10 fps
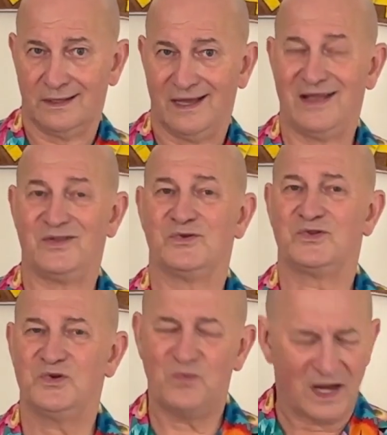And you
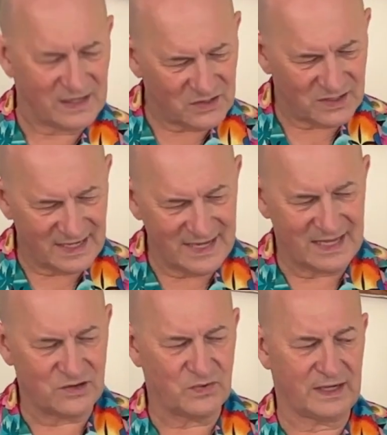do want a
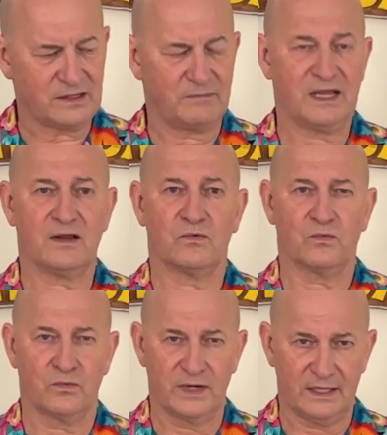tiki drink to be
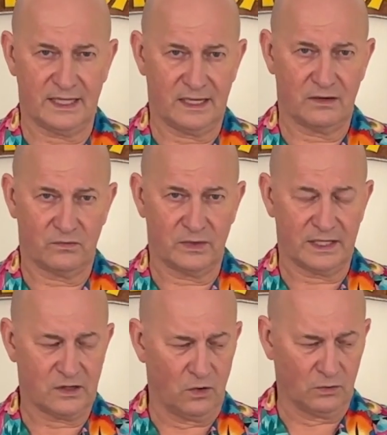really,
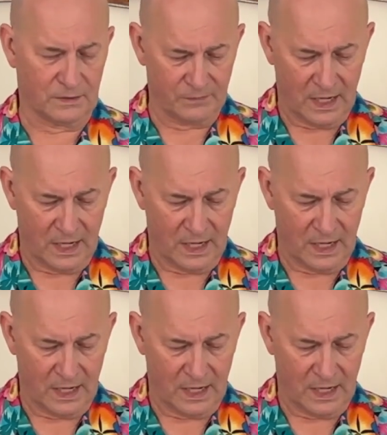really cold.